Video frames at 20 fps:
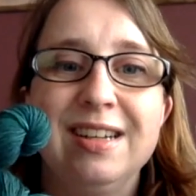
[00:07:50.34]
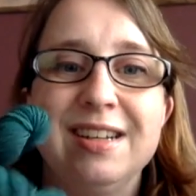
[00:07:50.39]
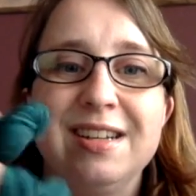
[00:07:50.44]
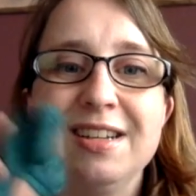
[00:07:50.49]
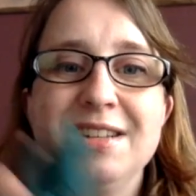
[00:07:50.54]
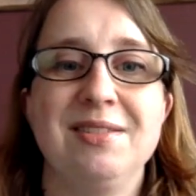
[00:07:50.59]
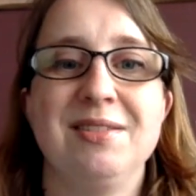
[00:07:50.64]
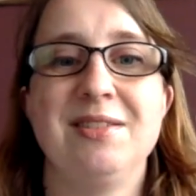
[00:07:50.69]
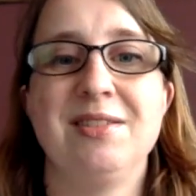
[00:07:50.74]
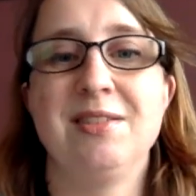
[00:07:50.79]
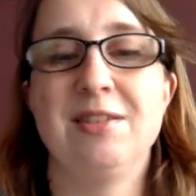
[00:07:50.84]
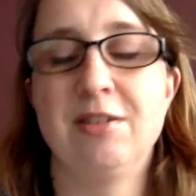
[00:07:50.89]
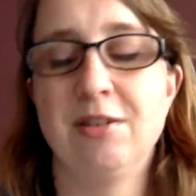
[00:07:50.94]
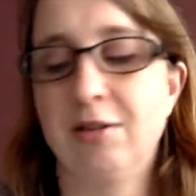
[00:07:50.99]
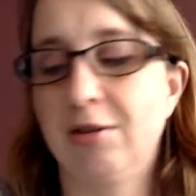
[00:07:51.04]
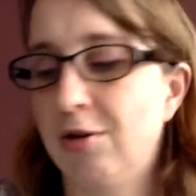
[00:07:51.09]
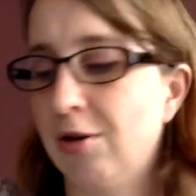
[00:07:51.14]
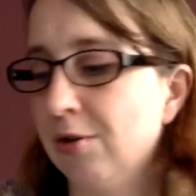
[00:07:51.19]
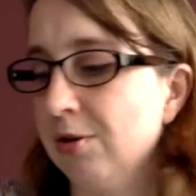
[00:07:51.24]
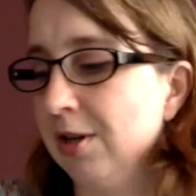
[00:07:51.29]
that's
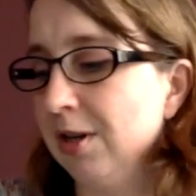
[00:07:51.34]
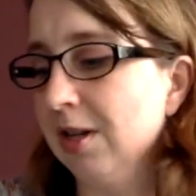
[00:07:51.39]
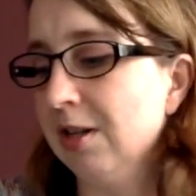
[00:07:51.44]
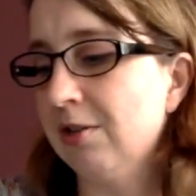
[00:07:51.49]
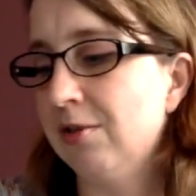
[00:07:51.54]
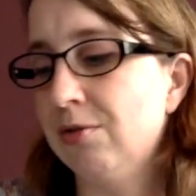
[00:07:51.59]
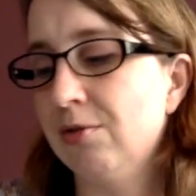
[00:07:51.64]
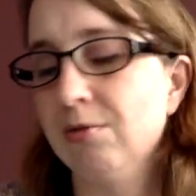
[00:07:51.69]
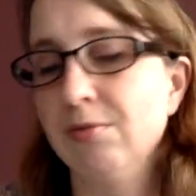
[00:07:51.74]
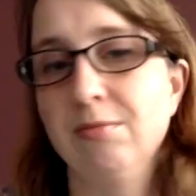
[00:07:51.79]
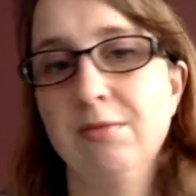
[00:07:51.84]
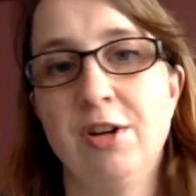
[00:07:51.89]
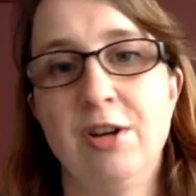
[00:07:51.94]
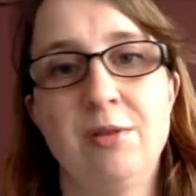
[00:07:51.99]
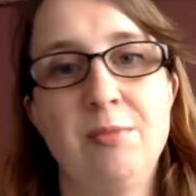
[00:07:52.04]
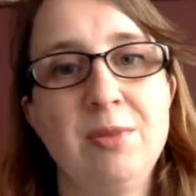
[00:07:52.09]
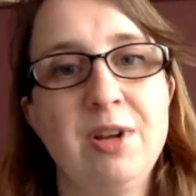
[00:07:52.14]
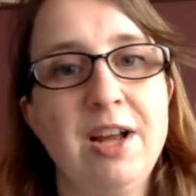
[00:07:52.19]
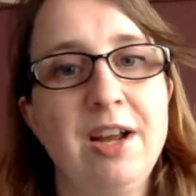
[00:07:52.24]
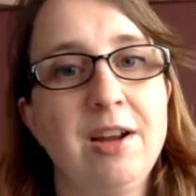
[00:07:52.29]
going into a
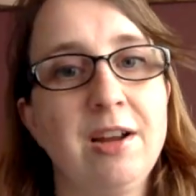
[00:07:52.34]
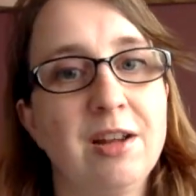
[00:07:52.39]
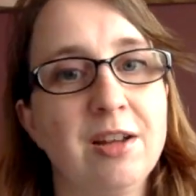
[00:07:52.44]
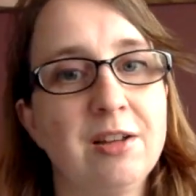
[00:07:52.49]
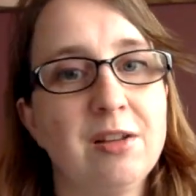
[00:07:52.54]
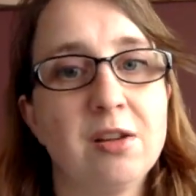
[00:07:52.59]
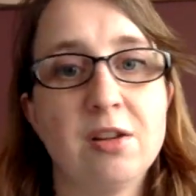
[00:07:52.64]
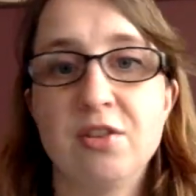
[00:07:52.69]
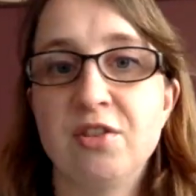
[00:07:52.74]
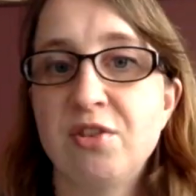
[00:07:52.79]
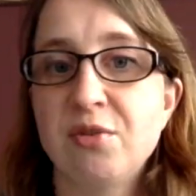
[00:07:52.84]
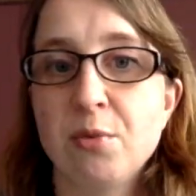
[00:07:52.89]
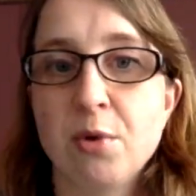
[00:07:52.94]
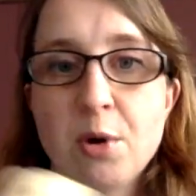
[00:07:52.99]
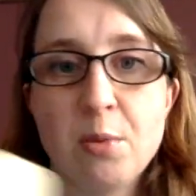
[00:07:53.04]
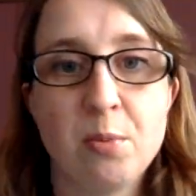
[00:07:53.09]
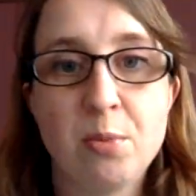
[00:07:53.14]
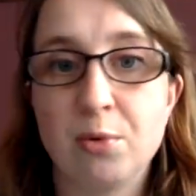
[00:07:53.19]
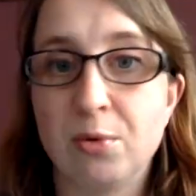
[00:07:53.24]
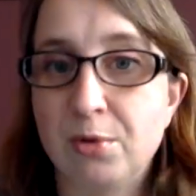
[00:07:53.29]
blanket, a
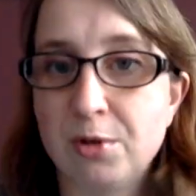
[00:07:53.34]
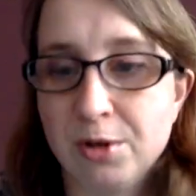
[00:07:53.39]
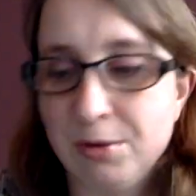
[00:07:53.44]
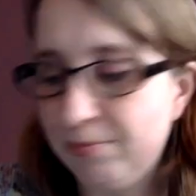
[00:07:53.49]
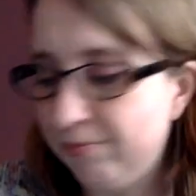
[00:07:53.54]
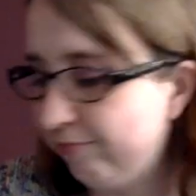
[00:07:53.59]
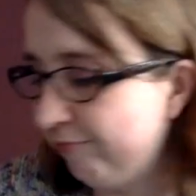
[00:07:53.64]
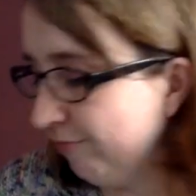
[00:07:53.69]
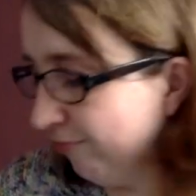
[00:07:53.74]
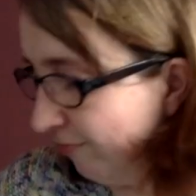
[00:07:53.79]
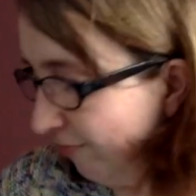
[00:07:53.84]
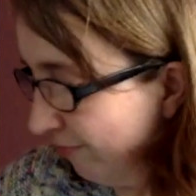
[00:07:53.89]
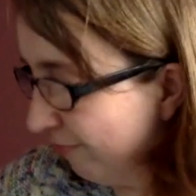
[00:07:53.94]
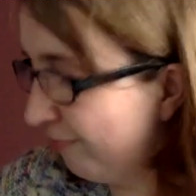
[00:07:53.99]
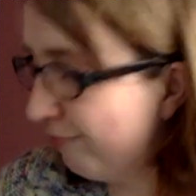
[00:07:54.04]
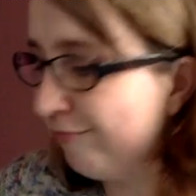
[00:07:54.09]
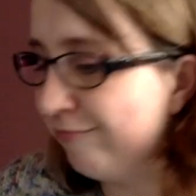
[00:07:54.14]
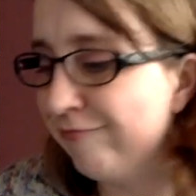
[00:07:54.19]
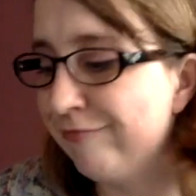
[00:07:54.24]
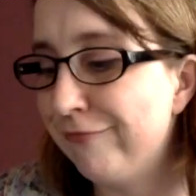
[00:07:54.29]
swap, or
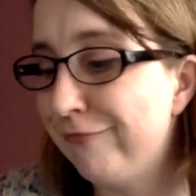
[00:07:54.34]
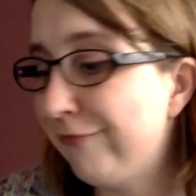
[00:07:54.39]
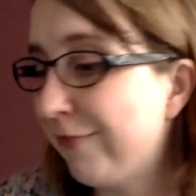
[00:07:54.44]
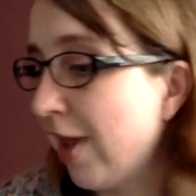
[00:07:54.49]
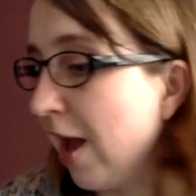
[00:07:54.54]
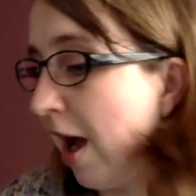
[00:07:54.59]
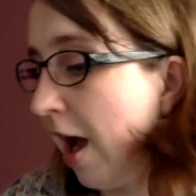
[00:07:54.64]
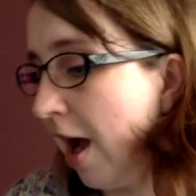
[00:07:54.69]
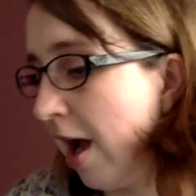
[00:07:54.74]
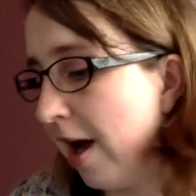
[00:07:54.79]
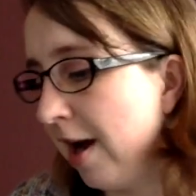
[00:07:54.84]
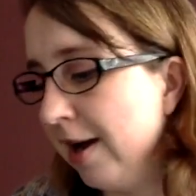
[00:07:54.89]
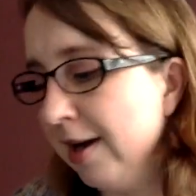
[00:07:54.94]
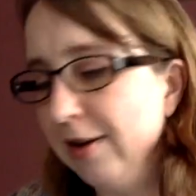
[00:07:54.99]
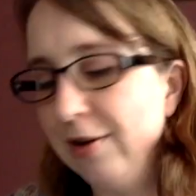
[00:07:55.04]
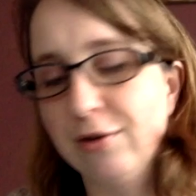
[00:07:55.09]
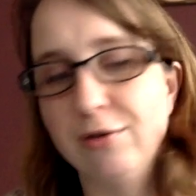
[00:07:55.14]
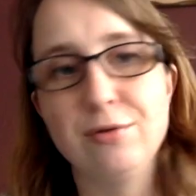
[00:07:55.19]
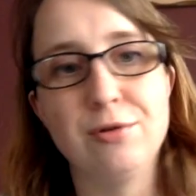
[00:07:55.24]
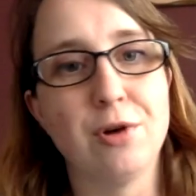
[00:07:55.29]
I
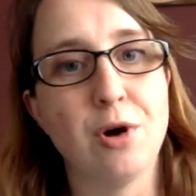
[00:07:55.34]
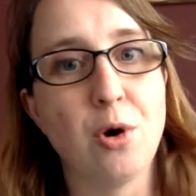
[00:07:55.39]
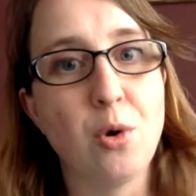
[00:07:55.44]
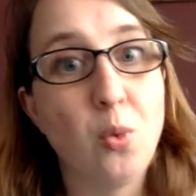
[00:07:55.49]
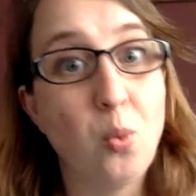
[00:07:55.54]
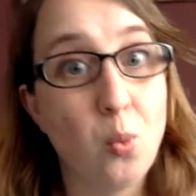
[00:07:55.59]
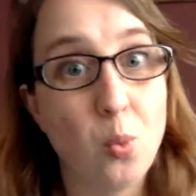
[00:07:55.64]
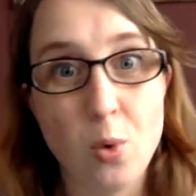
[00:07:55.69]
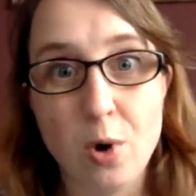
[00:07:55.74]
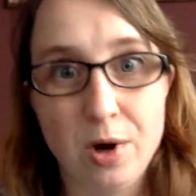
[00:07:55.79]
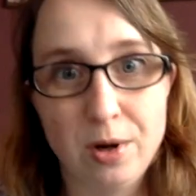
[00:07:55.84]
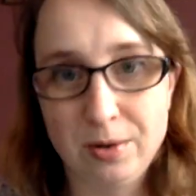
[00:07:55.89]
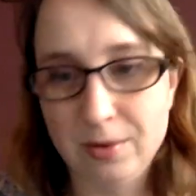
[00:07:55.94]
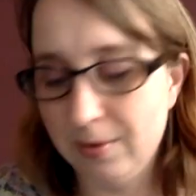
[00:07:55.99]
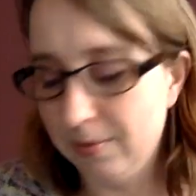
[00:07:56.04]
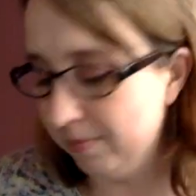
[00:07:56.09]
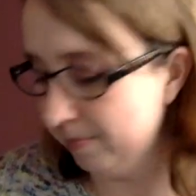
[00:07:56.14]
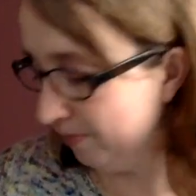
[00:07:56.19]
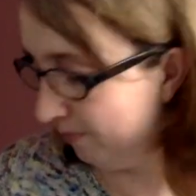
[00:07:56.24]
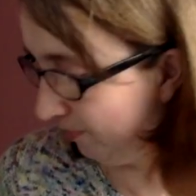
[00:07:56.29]
don't know
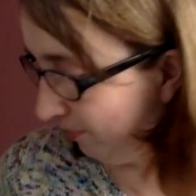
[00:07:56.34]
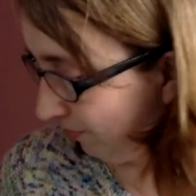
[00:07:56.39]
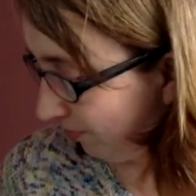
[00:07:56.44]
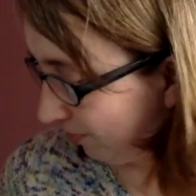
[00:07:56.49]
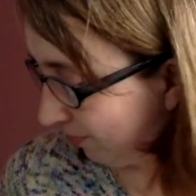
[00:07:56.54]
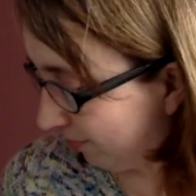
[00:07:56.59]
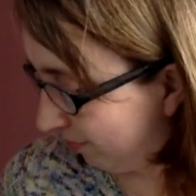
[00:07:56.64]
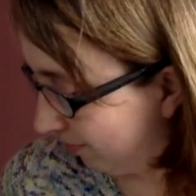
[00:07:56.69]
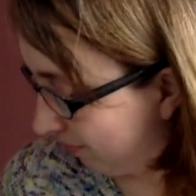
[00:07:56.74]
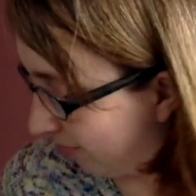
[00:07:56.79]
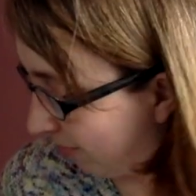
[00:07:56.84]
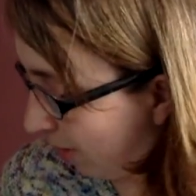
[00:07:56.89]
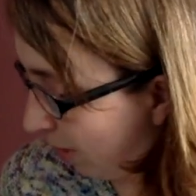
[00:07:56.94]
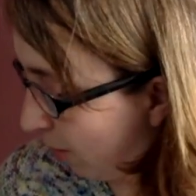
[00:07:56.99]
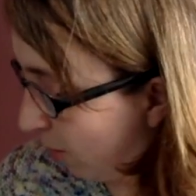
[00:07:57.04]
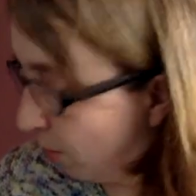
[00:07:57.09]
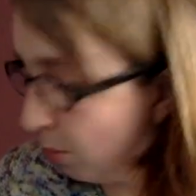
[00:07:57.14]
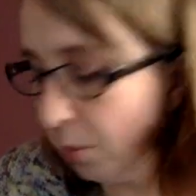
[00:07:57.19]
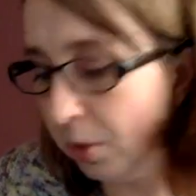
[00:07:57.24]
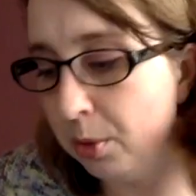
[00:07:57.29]
what.
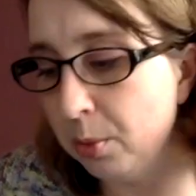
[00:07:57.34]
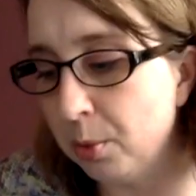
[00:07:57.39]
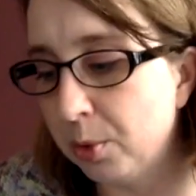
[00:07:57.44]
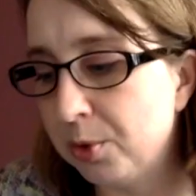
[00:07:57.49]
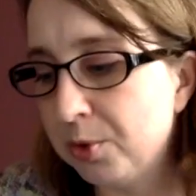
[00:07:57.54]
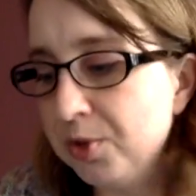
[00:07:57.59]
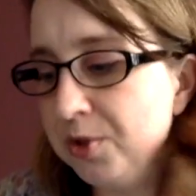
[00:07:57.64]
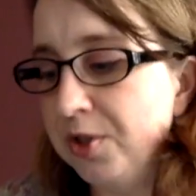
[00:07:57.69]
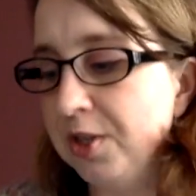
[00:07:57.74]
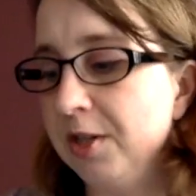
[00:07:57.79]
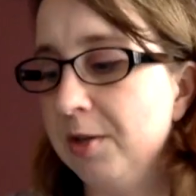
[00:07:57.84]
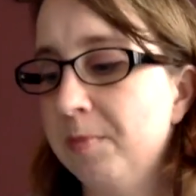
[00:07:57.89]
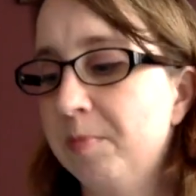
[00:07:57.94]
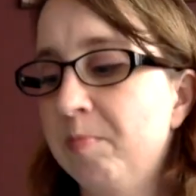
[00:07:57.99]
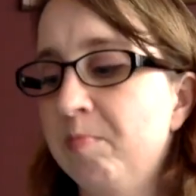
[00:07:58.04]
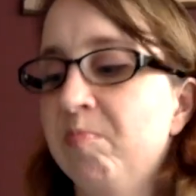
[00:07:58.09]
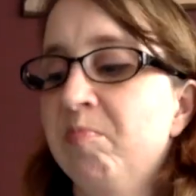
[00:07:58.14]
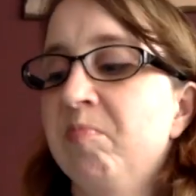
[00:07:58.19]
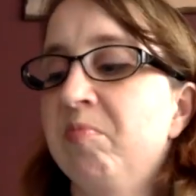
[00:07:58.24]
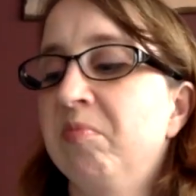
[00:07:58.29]
We will see.
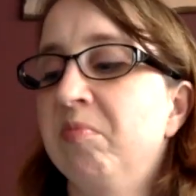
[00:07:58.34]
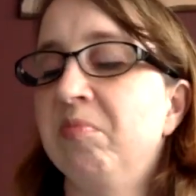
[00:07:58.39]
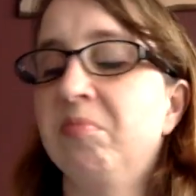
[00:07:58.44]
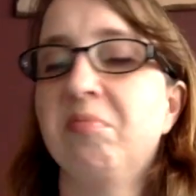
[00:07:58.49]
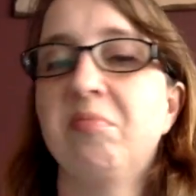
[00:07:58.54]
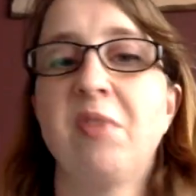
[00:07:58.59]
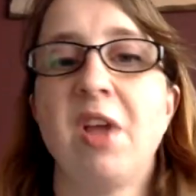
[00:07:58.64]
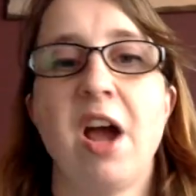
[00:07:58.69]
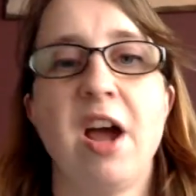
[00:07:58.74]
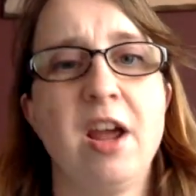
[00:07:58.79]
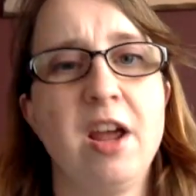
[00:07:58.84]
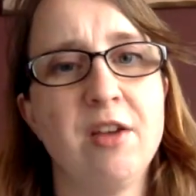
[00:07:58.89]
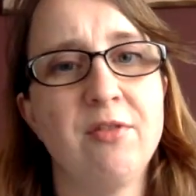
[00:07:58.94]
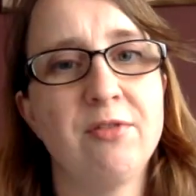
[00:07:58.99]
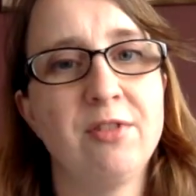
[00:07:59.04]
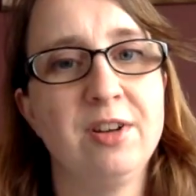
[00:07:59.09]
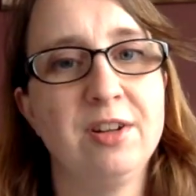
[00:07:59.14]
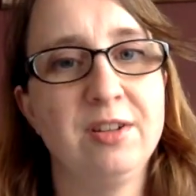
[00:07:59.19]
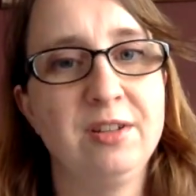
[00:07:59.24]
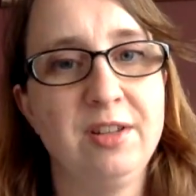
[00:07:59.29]
I have
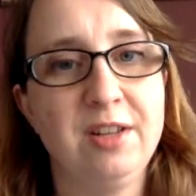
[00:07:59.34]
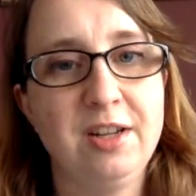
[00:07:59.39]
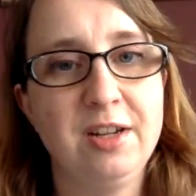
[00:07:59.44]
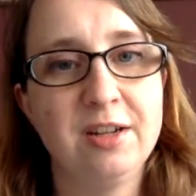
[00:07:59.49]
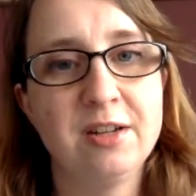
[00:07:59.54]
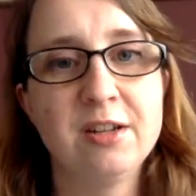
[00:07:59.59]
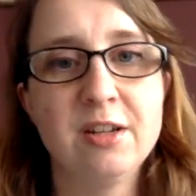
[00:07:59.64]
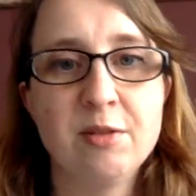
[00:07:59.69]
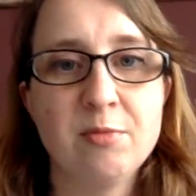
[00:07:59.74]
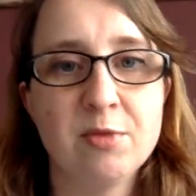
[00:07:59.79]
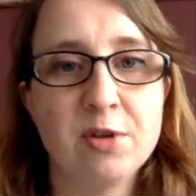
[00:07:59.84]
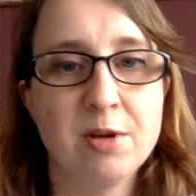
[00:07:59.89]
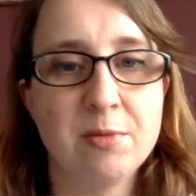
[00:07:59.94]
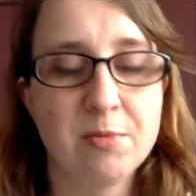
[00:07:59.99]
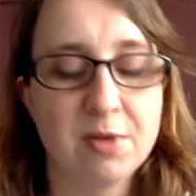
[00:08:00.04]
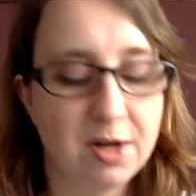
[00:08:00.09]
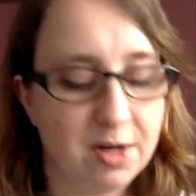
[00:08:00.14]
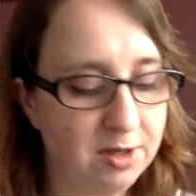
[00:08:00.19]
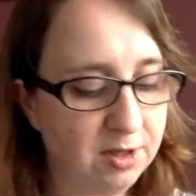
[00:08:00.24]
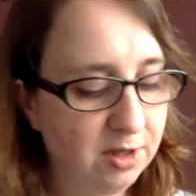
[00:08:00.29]
an idea in my
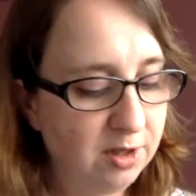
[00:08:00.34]
mind,